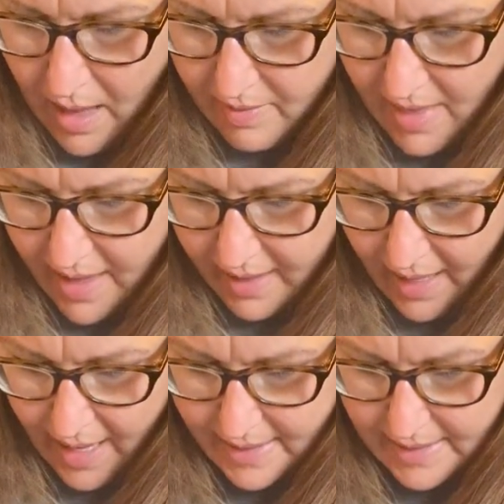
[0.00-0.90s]
They
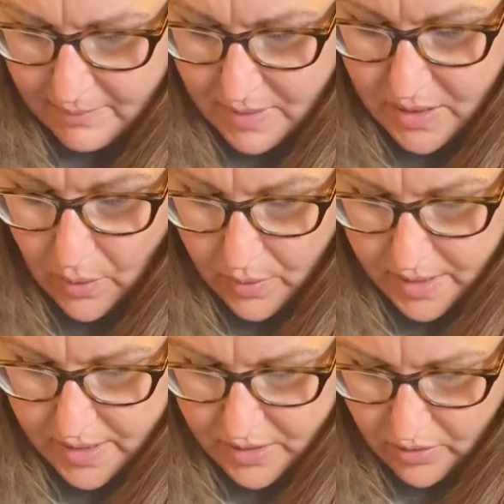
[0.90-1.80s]
got some soda
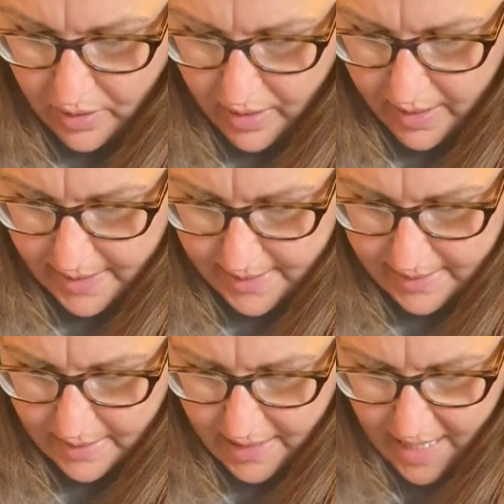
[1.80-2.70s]
straws
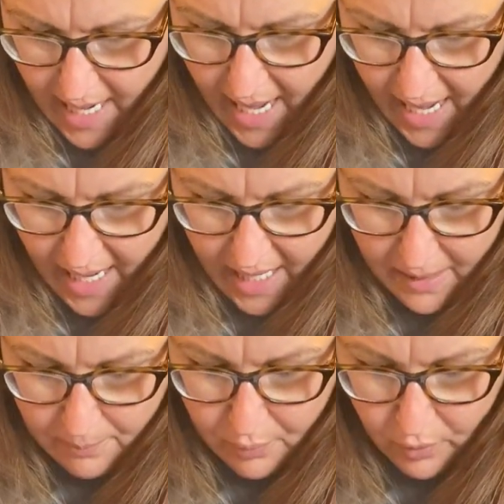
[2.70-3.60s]

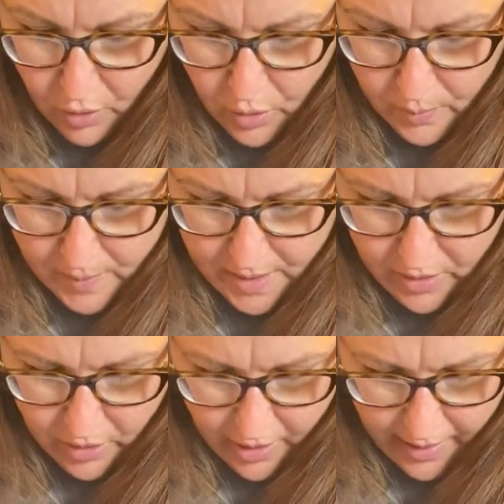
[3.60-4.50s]
and broom
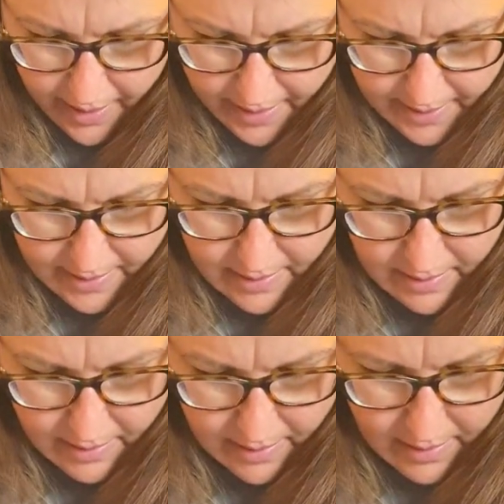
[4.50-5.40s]
straws.
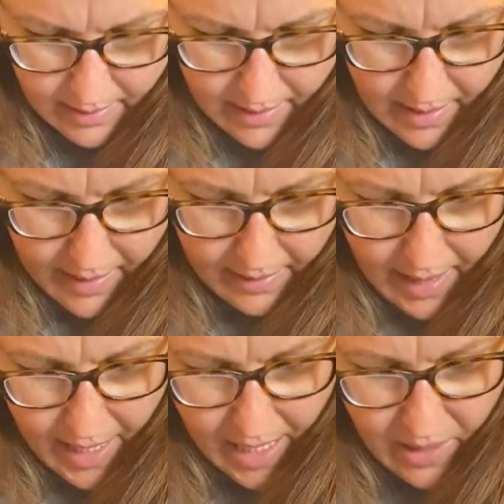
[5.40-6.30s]
They
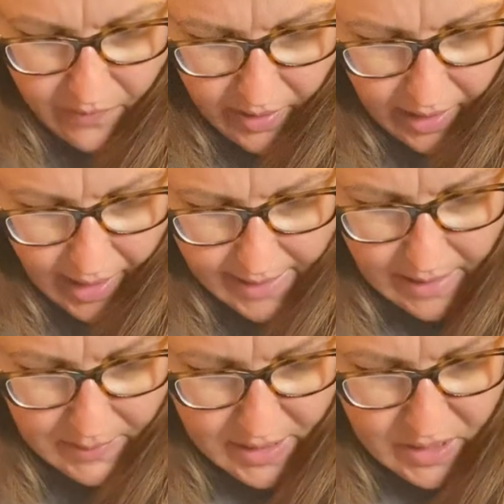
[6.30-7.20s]
even got some
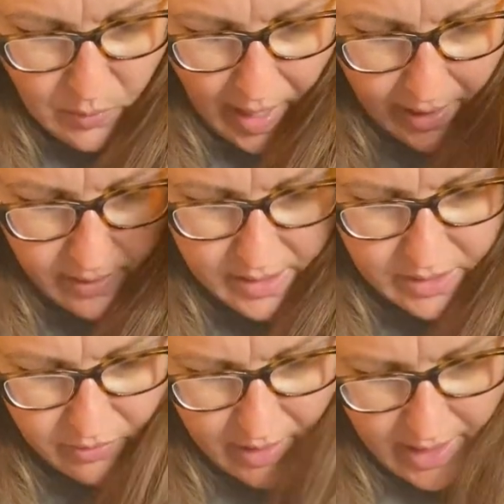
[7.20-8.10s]
sweater
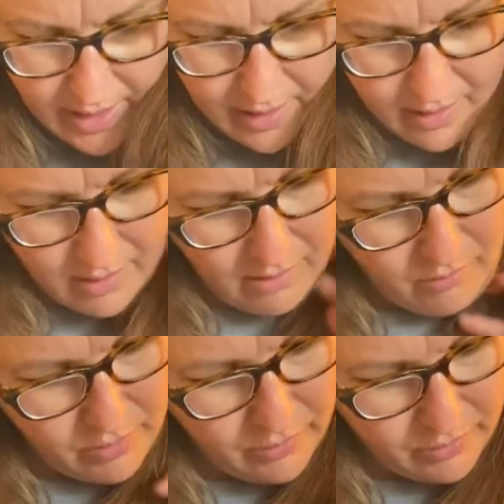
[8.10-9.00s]
string. Oh
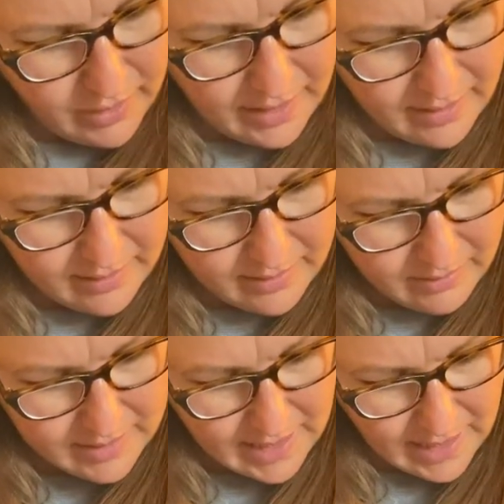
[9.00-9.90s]
no, look at, they're
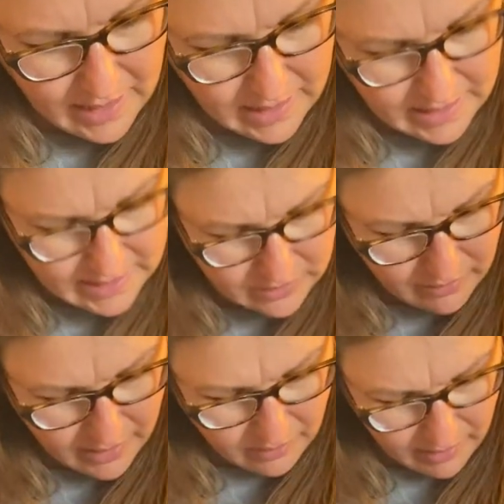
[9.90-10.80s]
taking the
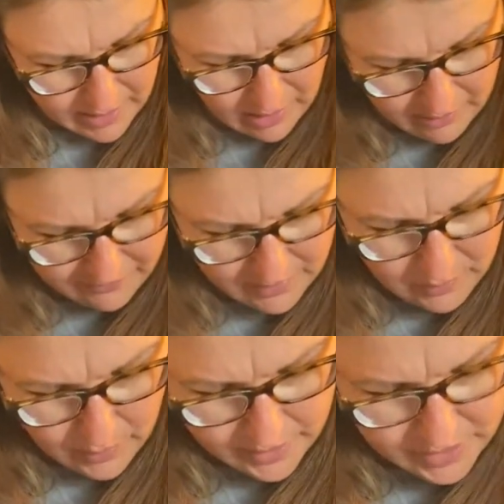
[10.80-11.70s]
string right off the
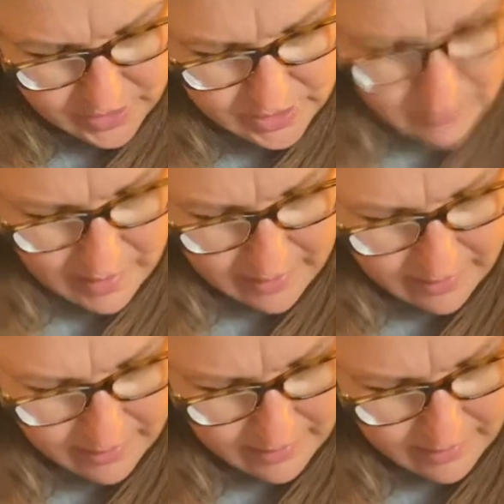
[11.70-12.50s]
boy's sweater.